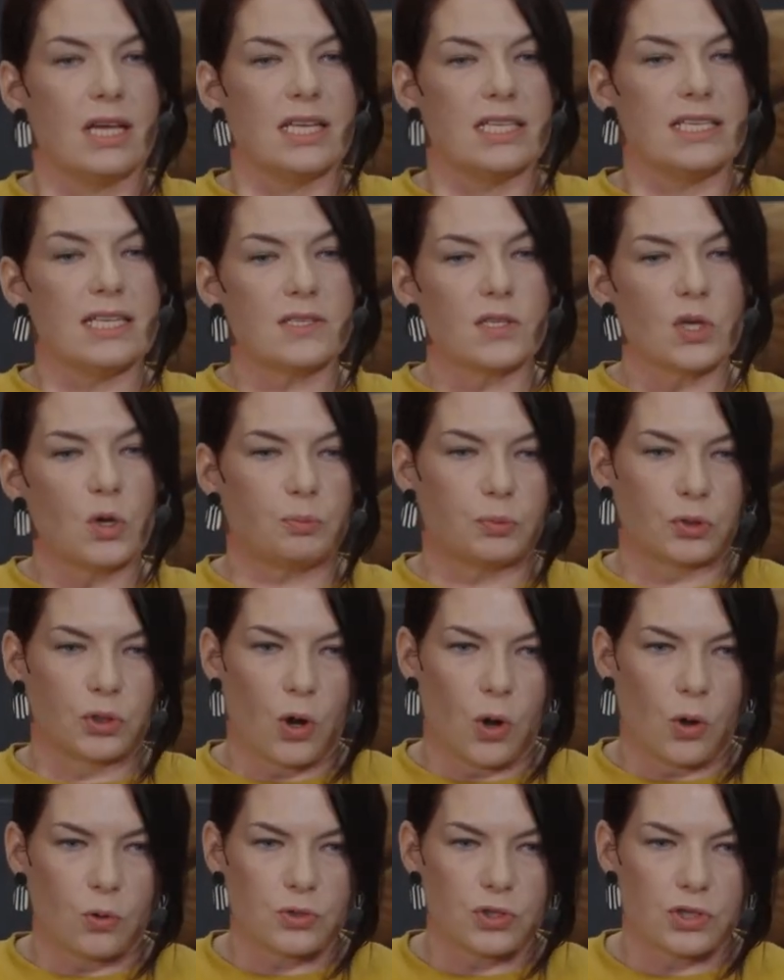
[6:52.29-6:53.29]
This
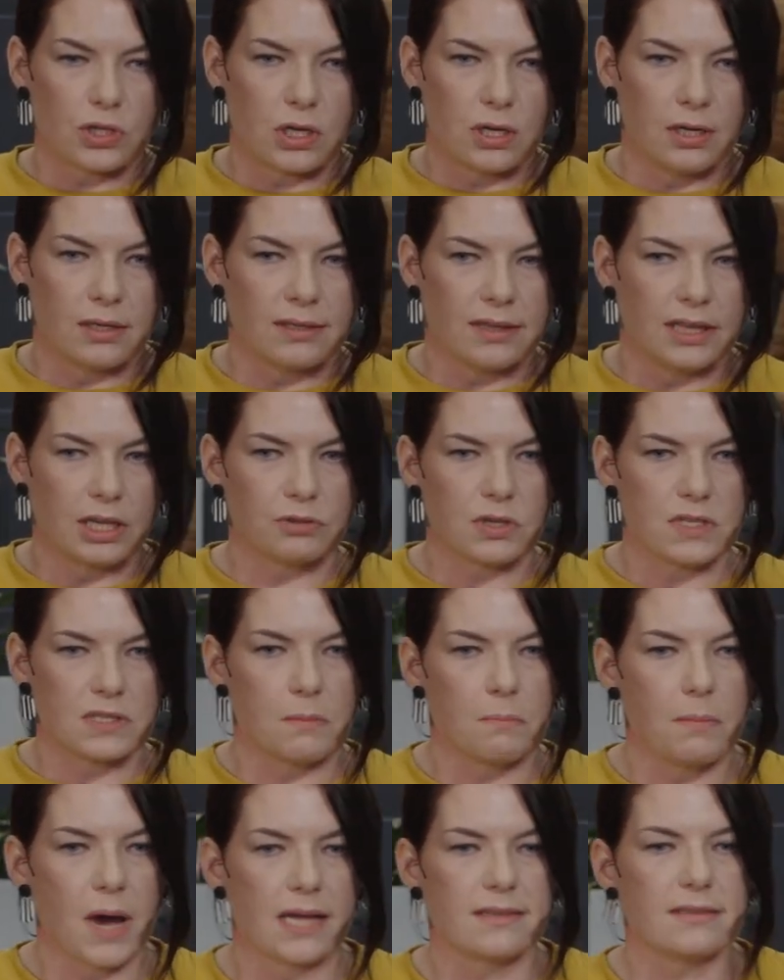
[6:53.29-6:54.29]
approach, there is a
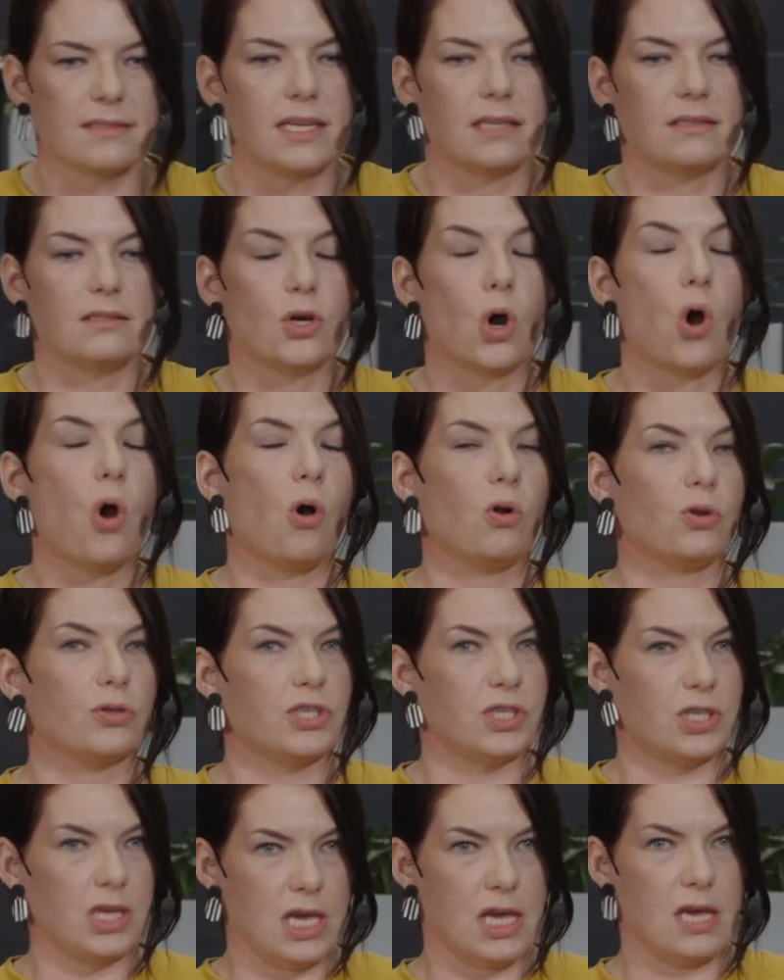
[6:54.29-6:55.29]
must that the whole
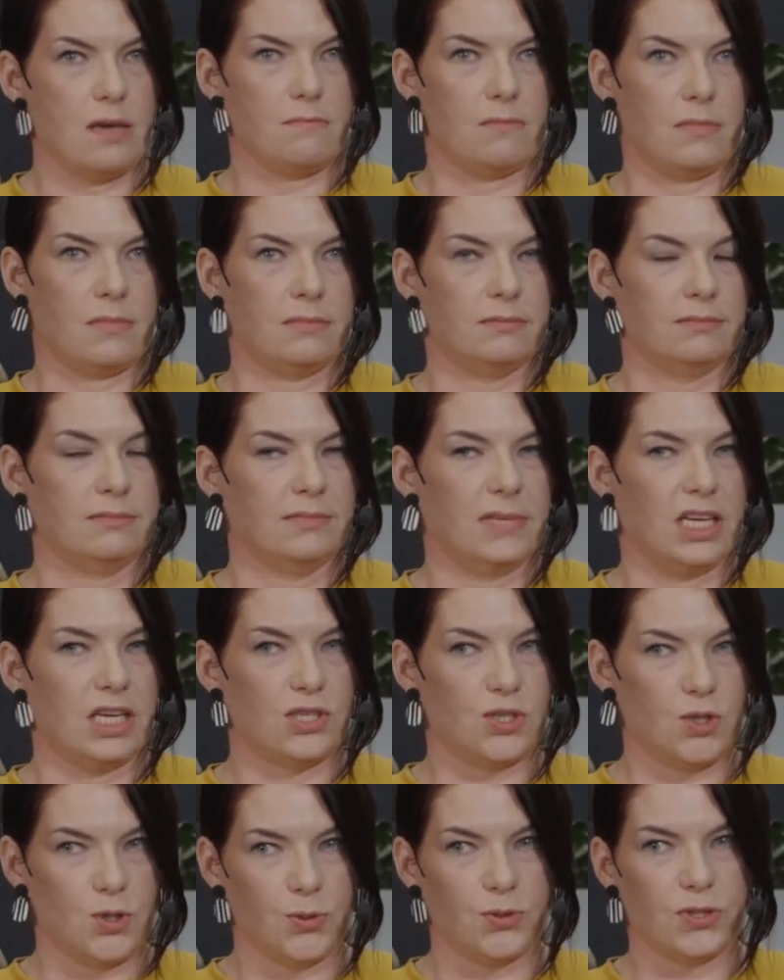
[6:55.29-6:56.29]
team
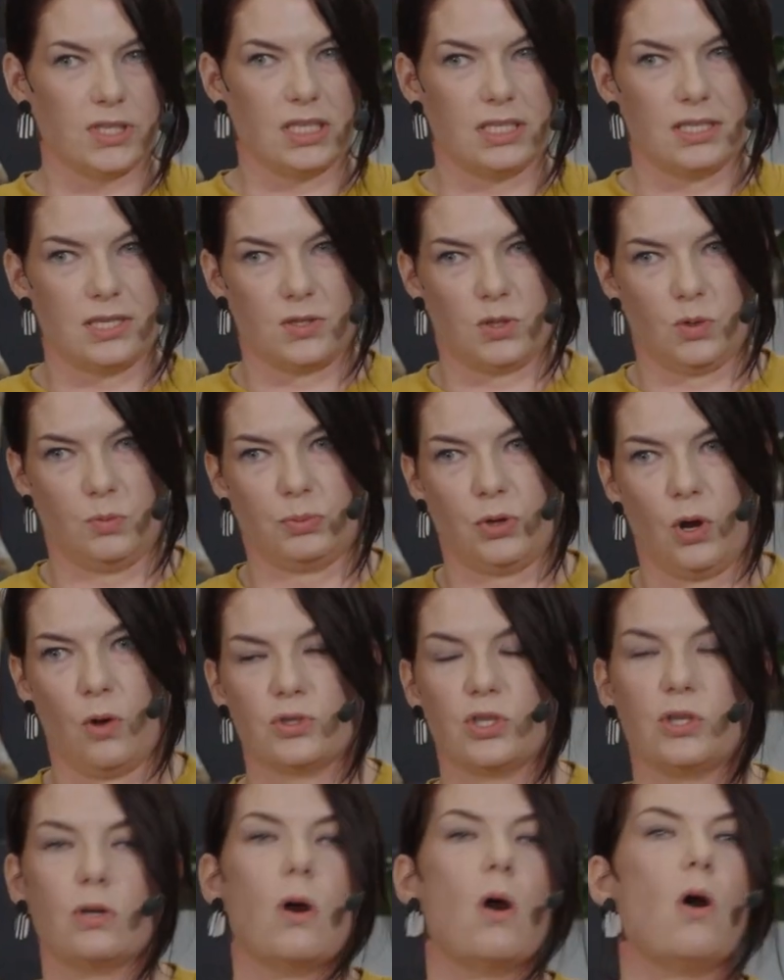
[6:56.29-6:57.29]
is using this
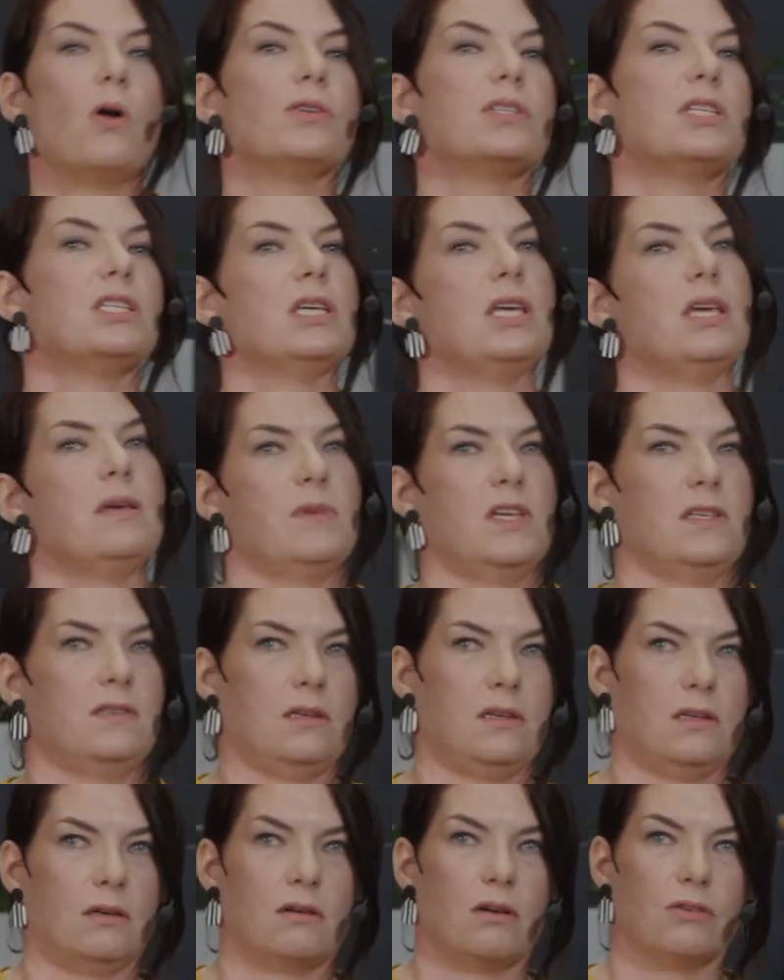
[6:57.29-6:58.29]
approach. The whole team is
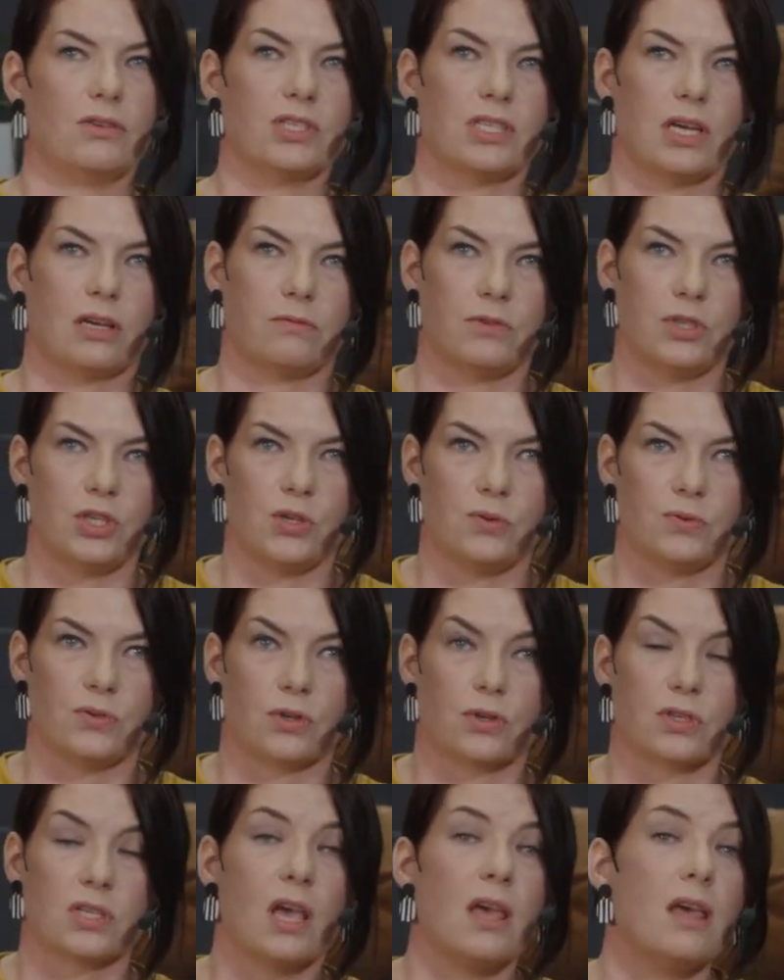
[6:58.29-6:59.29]
in contact with
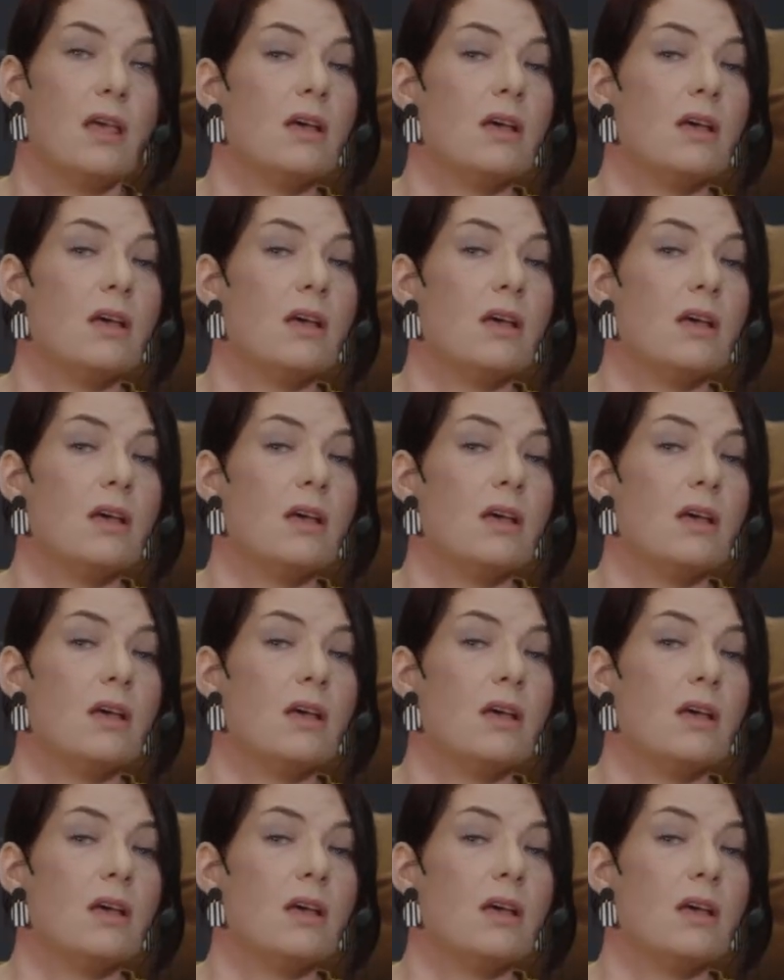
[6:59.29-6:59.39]
users.